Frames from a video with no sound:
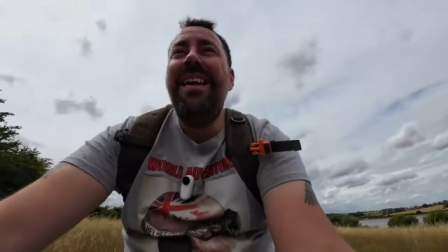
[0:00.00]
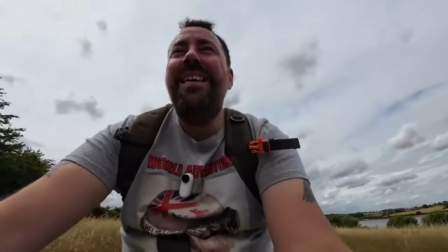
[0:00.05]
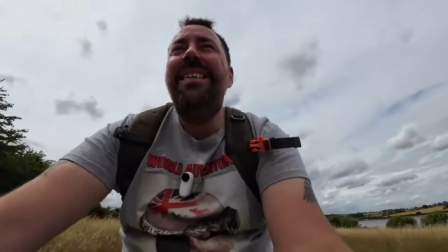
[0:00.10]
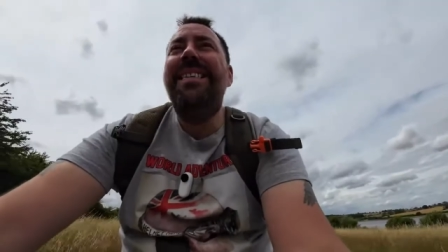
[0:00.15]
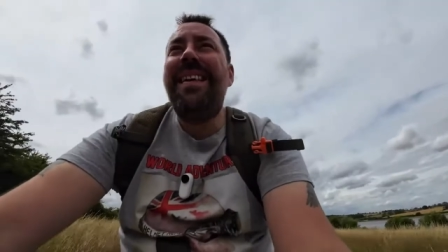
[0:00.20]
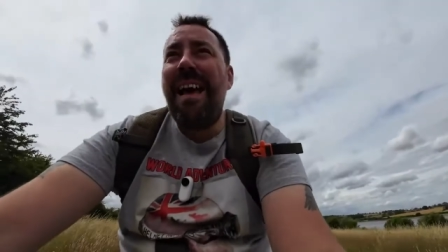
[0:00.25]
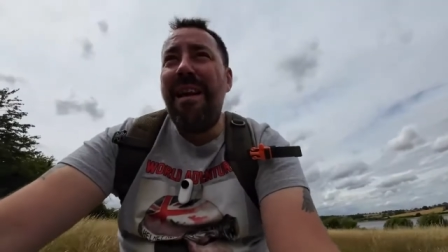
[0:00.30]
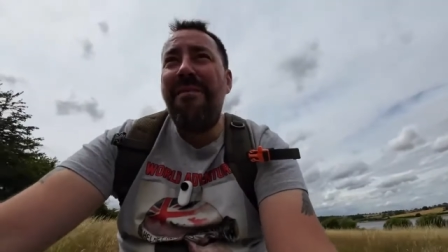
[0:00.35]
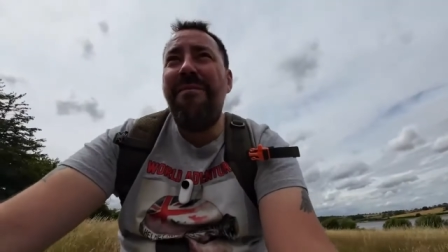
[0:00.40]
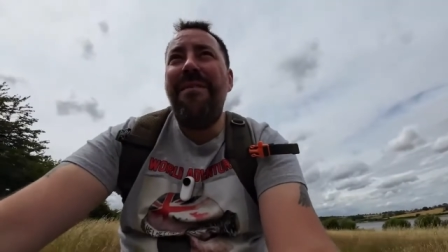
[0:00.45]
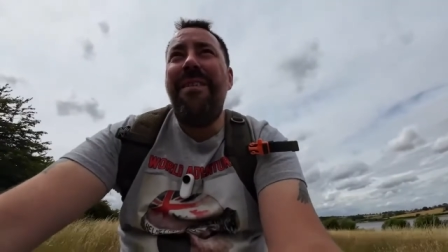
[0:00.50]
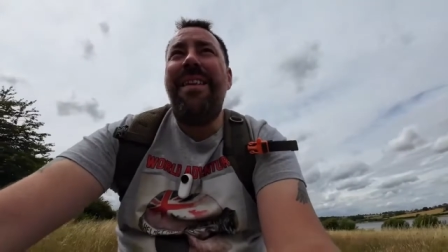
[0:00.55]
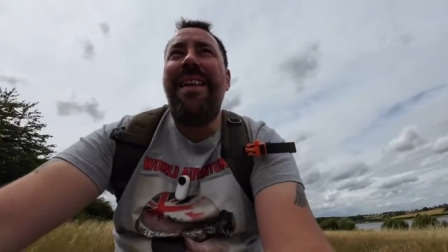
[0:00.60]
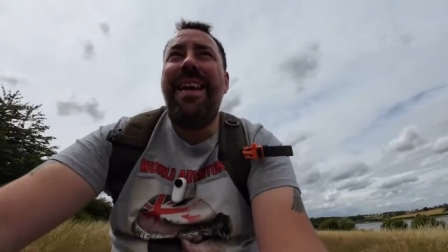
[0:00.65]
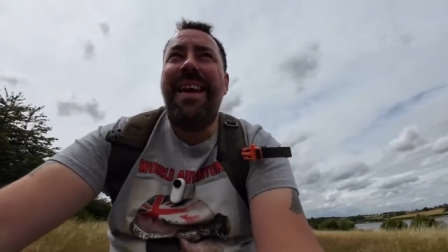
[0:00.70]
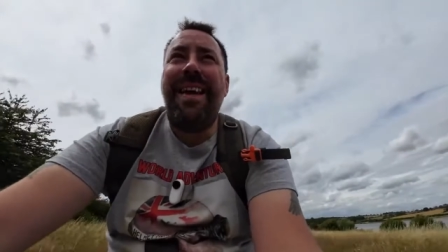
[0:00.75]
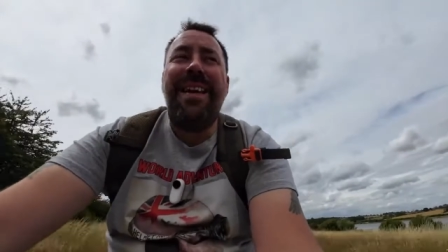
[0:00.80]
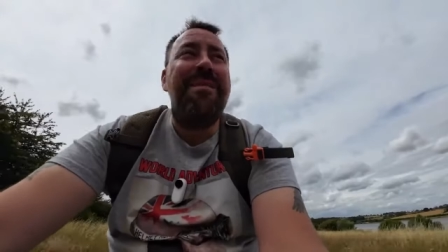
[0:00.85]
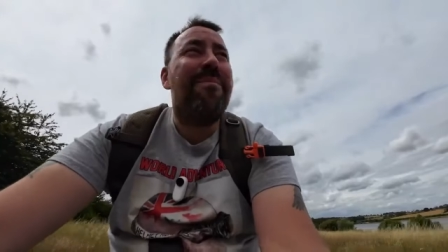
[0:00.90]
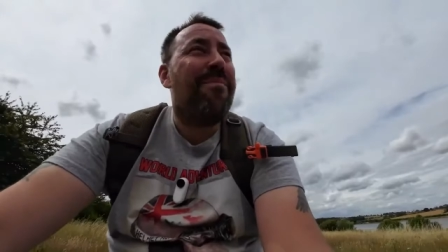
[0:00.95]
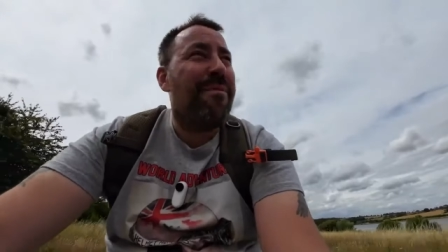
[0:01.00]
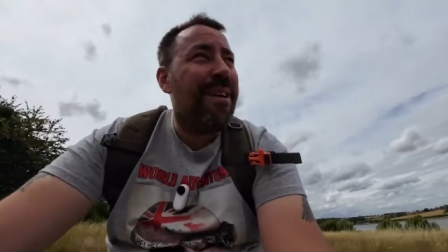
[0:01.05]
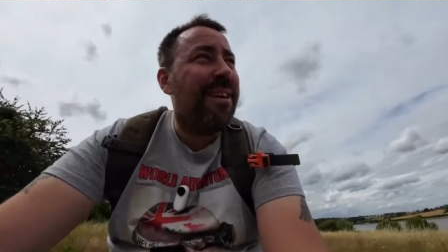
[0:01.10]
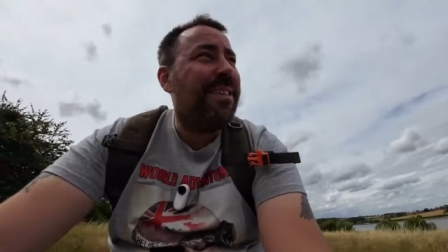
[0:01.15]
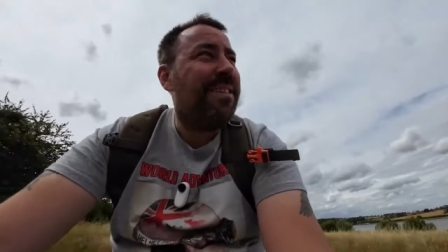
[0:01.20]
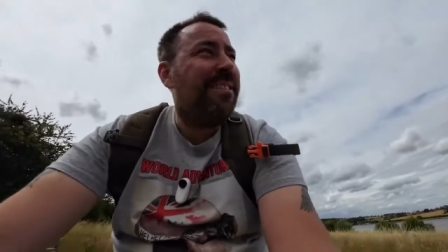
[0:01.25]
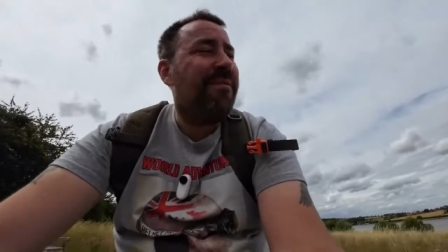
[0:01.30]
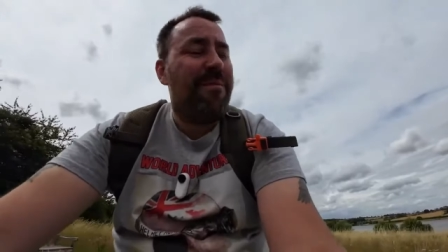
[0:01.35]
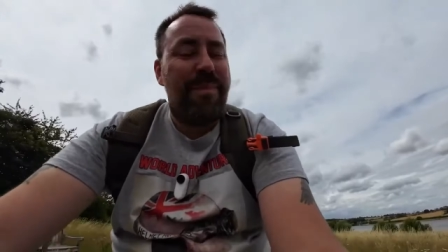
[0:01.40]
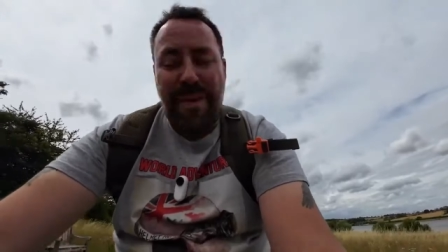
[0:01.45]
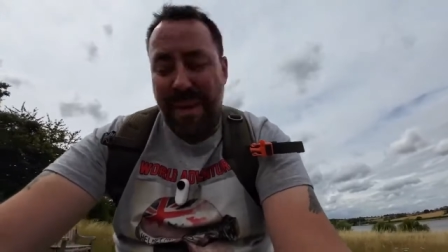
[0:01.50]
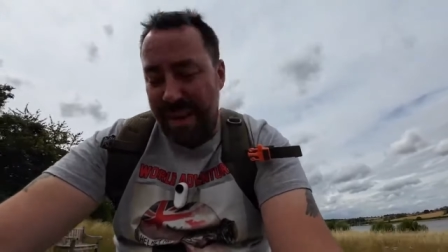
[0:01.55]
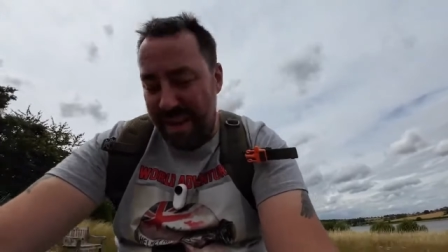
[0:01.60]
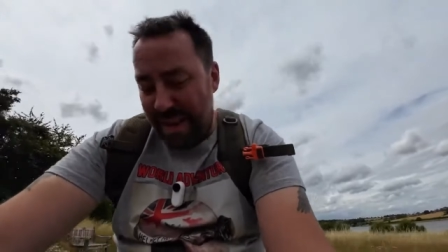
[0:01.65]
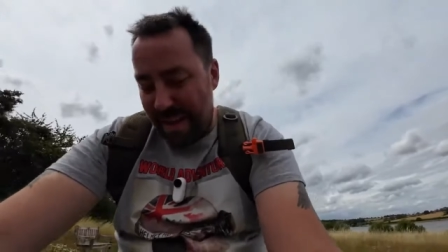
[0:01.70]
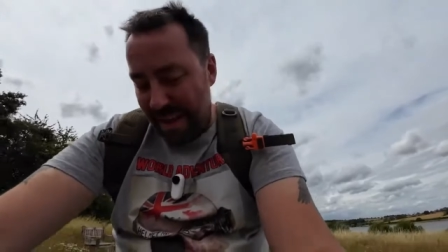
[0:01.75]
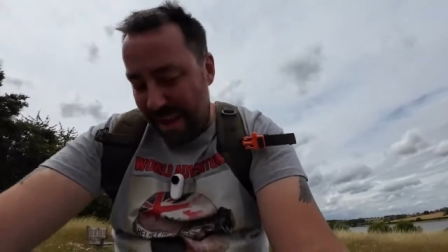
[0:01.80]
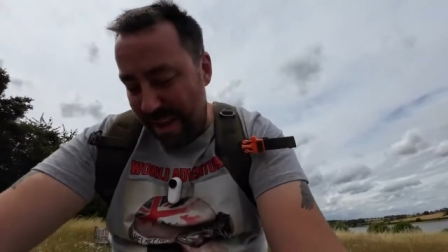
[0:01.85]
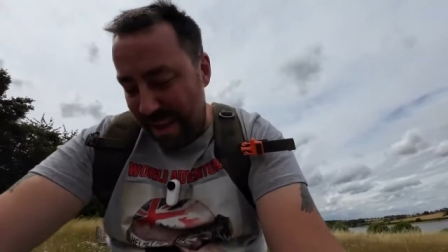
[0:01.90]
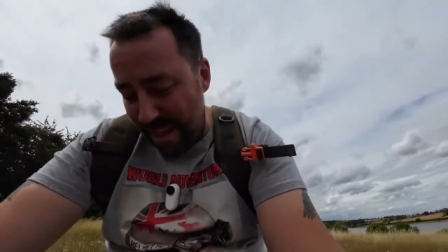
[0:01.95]
Definitely an impressive bit of
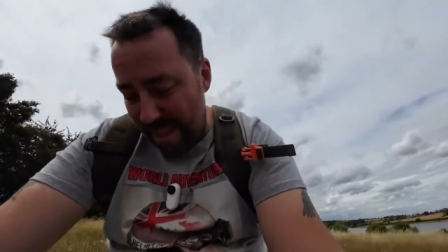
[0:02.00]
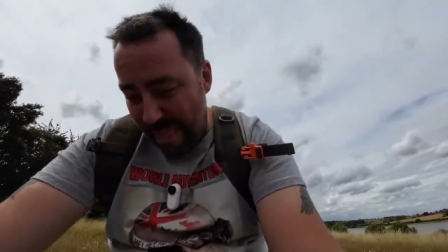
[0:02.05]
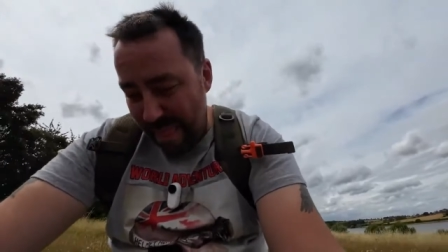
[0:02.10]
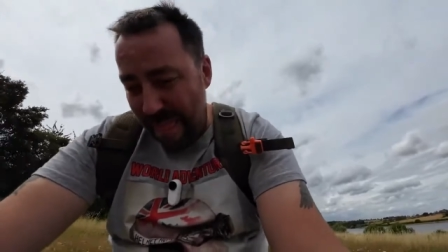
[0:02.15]
kit.